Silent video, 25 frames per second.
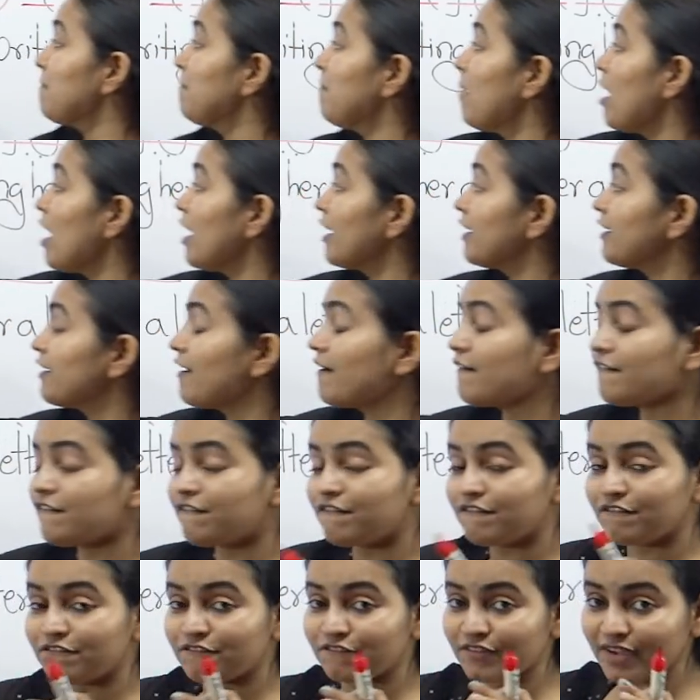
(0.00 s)
my
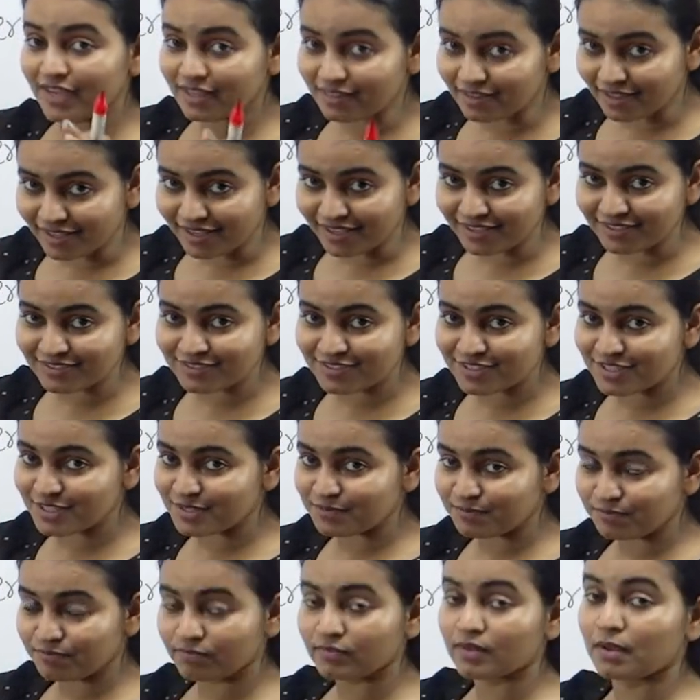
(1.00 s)

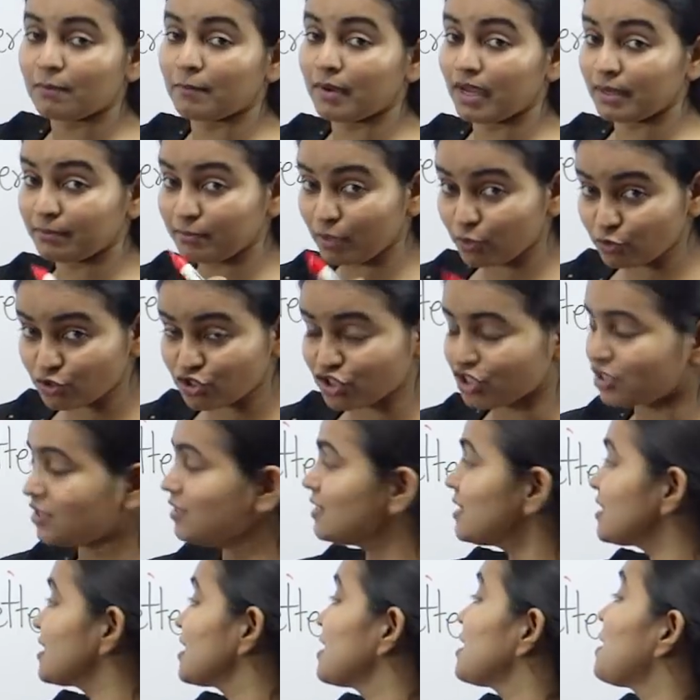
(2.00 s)
feelings, my
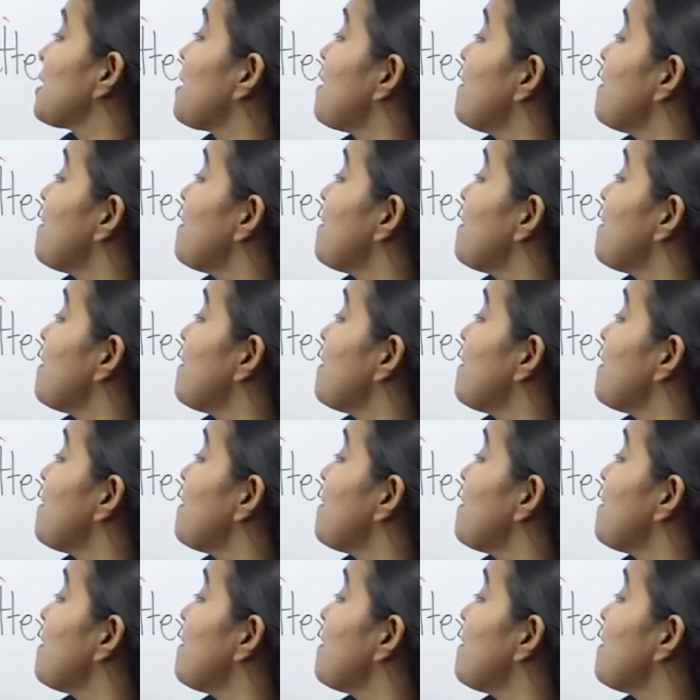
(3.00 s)
emotions,